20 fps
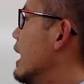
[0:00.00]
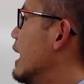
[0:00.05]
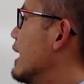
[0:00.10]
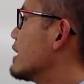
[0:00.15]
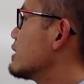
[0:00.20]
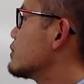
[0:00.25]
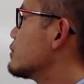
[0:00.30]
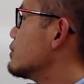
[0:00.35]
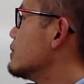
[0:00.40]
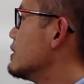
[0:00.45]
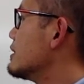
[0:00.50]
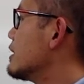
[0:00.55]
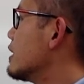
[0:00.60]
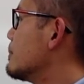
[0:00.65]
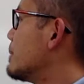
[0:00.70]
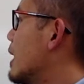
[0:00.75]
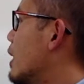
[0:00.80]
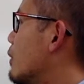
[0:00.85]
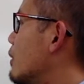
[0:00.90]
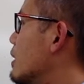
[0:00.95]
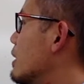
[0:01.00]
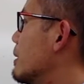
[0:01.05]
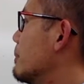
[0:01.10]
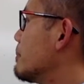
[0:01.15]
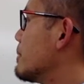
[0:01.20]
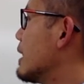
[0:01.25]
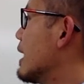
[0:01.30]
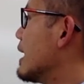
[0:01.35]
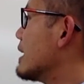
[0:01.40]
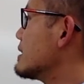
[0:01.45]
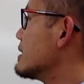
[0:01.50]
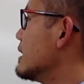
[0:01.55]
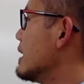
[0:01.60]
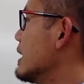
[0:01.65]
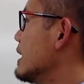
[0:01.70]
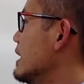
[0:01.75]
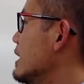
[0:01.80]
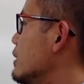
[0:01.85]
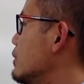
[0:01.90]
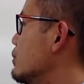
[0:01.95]
x to the third power plus
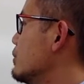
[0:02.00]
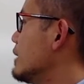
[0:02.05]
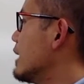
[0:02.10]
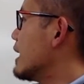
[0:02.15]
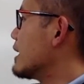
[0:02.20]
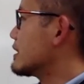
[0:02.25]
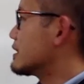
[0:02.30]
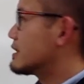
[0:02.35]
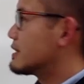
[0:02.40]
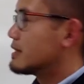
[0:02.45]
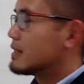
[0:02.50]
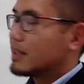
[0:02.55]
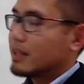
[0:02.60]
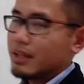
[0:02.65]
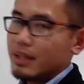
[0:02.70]
e to the x.